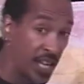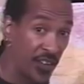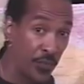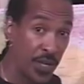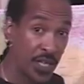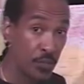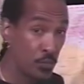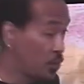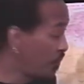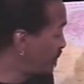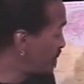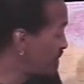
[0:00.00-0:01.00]
if we can
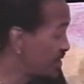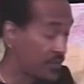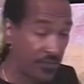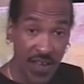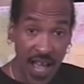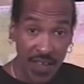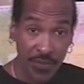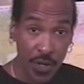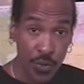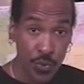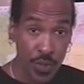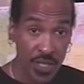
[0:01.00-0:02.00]
move to this five
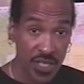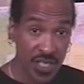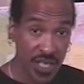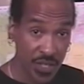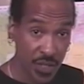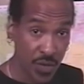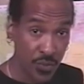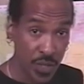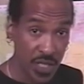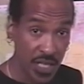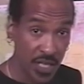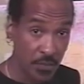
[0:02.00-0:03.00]
hundred, six hundred
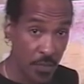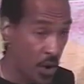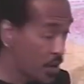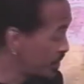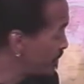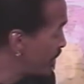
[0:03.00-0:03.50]
year mark,